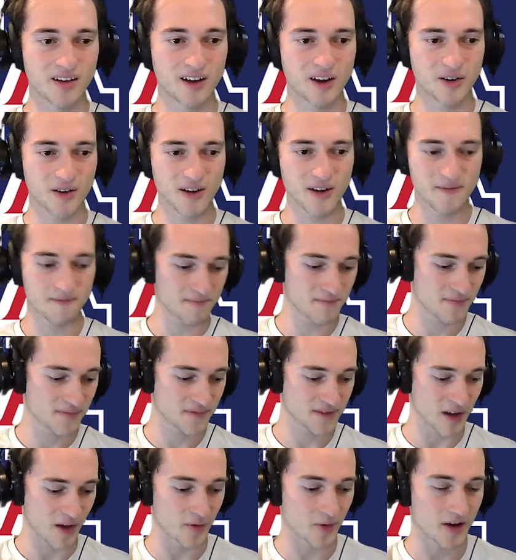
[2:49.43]
Okay,
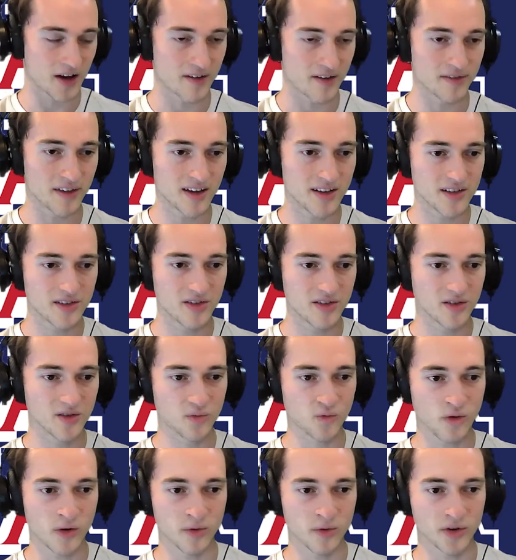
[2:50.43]
now that we have that,
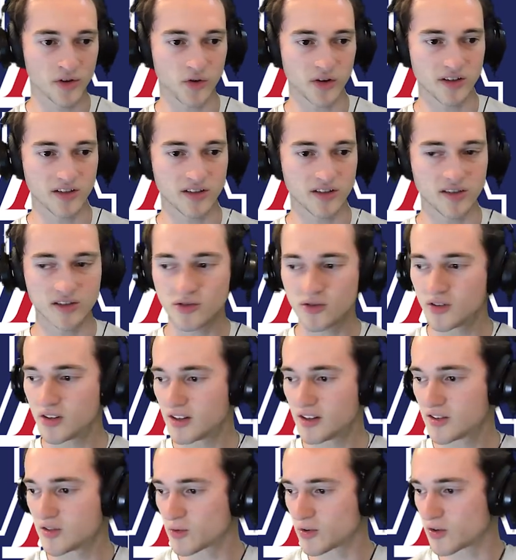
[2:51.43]
what we're going to do
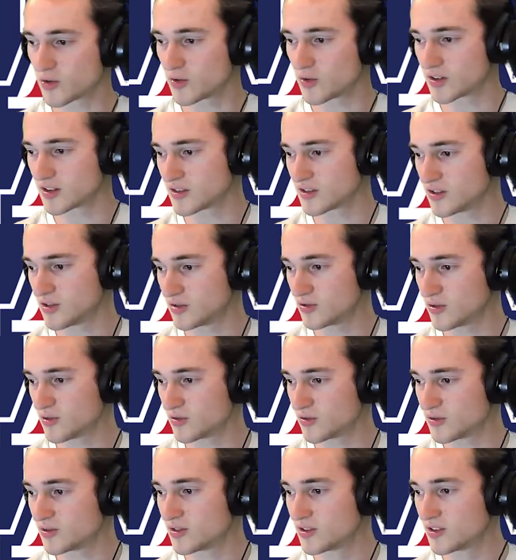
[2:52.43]
is we're going
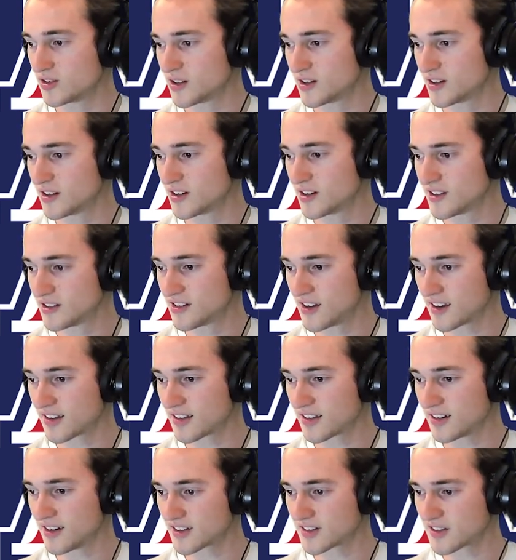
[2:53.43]
to take
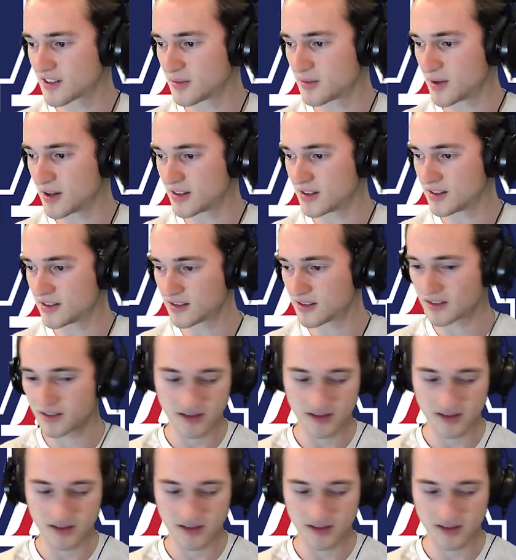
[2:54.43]
the next command,